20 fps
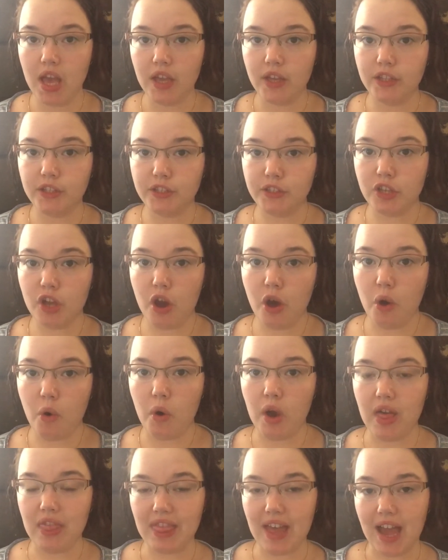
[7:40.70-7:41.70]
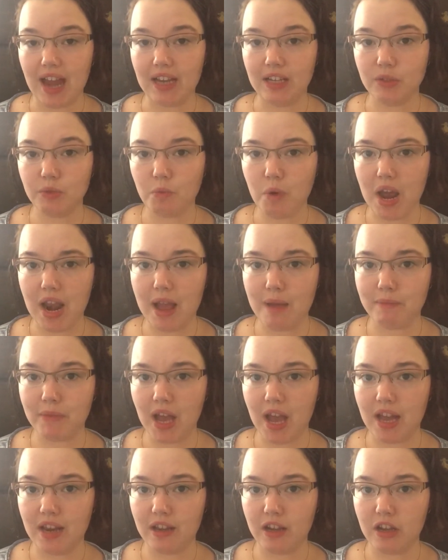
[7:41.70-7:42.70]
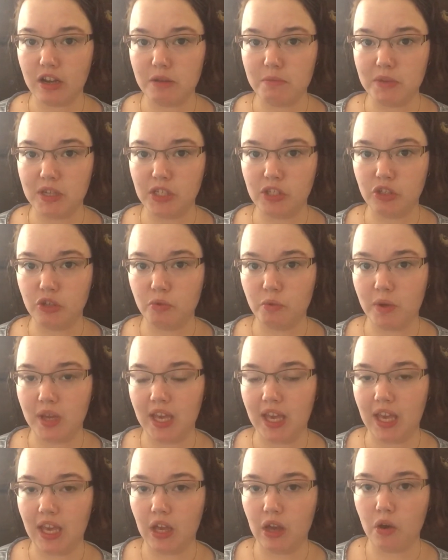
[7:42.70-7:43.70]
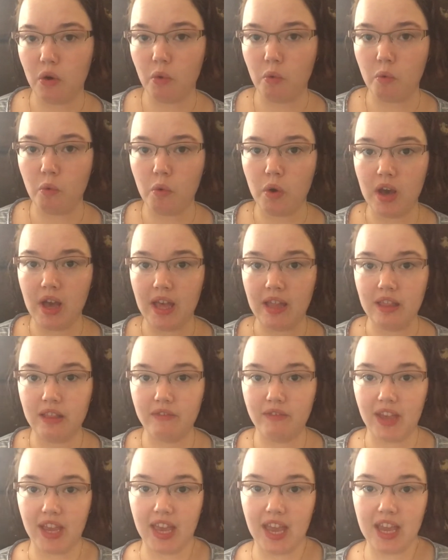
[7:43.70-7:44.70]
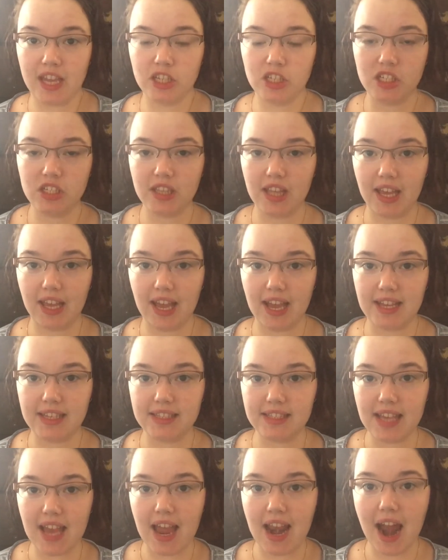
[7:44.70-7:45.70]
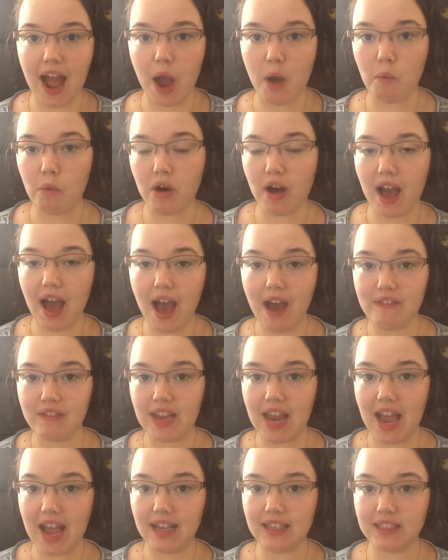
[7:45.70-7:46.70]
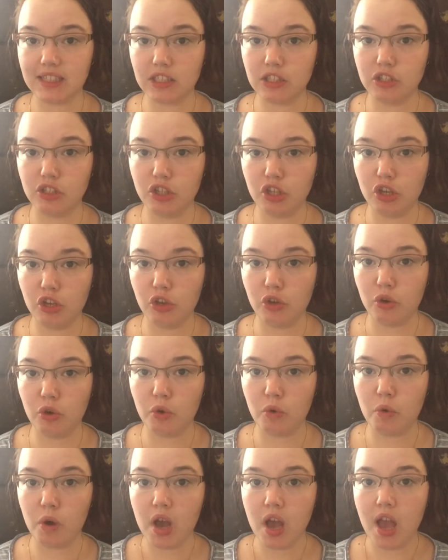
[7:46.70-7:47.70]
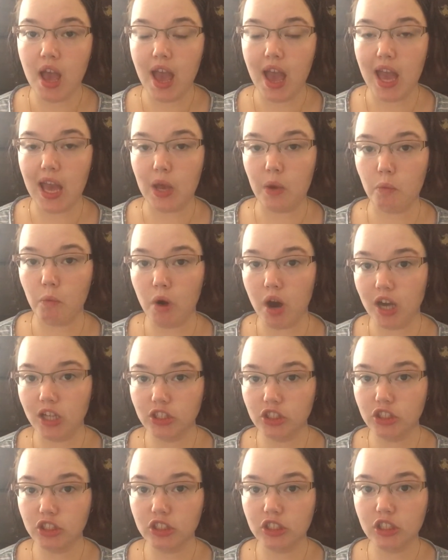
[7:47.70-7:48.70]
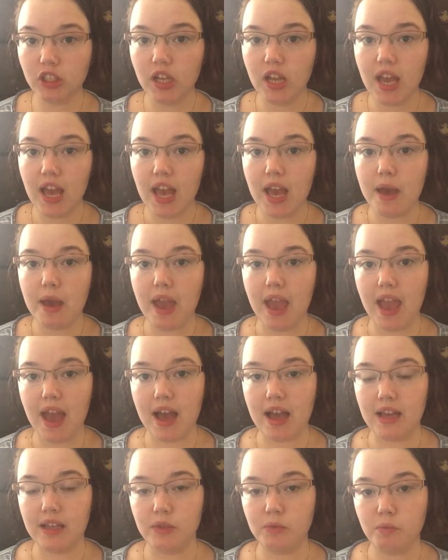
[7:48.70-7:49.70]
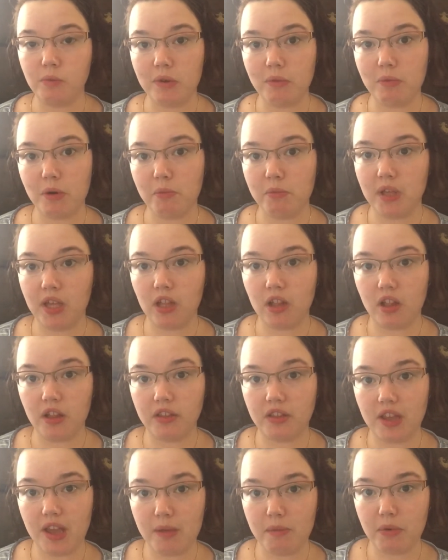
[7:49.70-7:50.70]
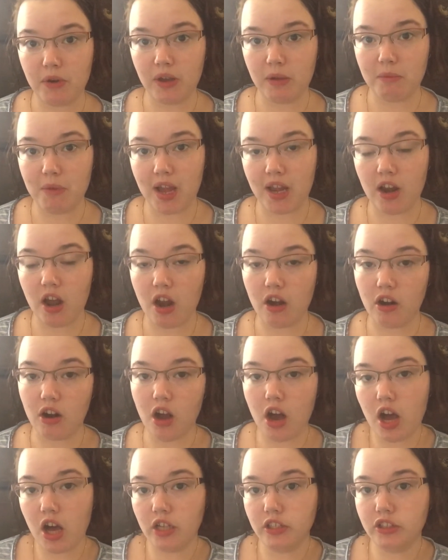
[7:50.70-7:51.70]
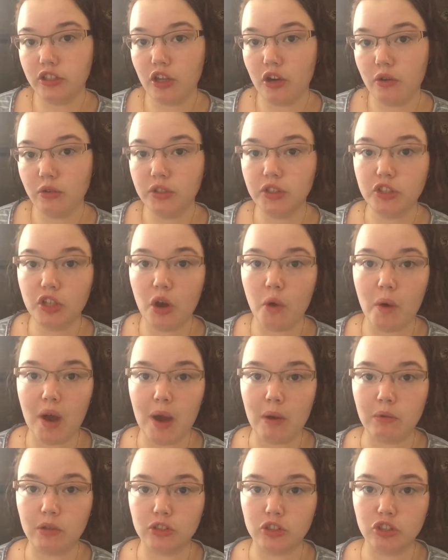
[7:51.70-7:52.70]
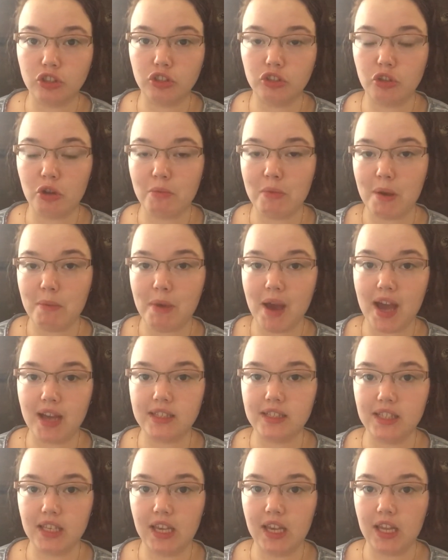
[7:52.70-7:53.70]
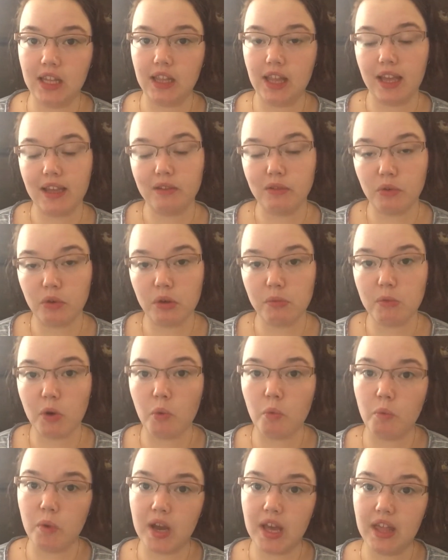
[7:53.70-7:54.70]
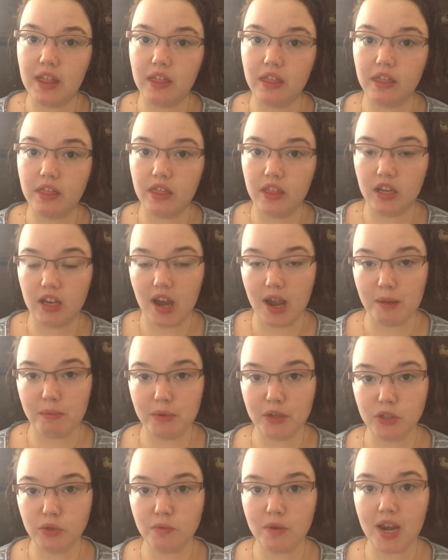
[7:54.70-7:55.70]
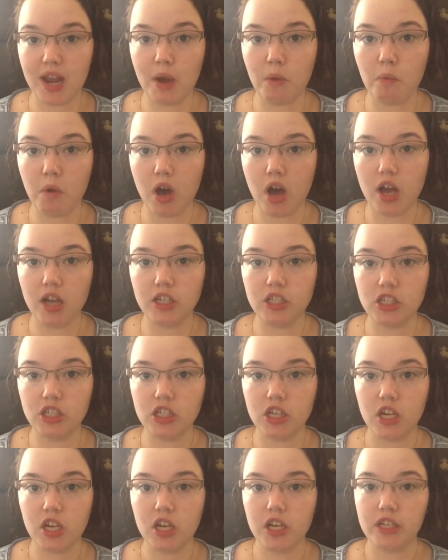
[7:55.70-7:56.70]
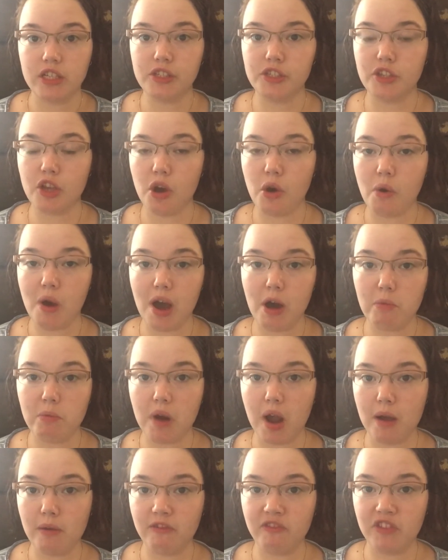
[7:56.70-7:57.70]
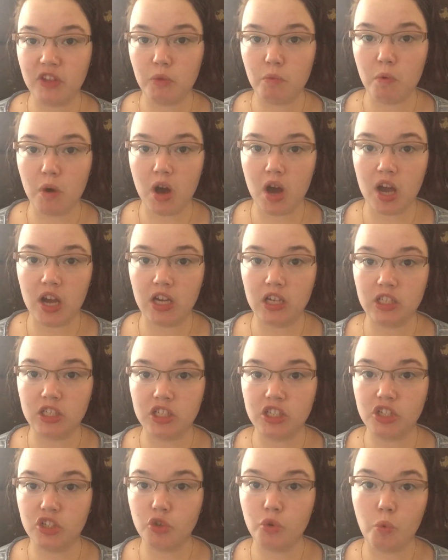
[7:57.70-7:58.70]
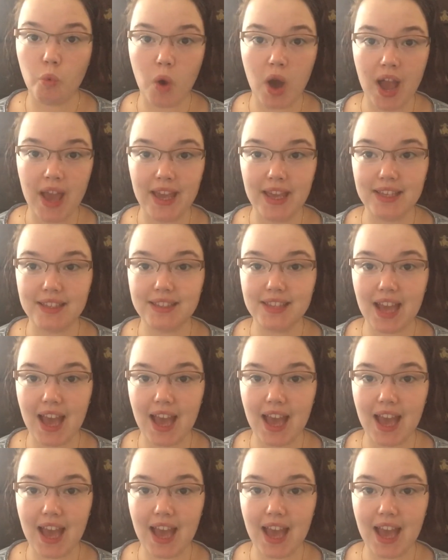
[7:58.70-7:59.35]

So that is what I'm kind of going to be doing on the vacation. Like I said, I will have an access to a washer, and we will be cloth diapering my daughter also, so I will just throw my pads in like normal with the diapers when I wash. So I'll probably wash twice.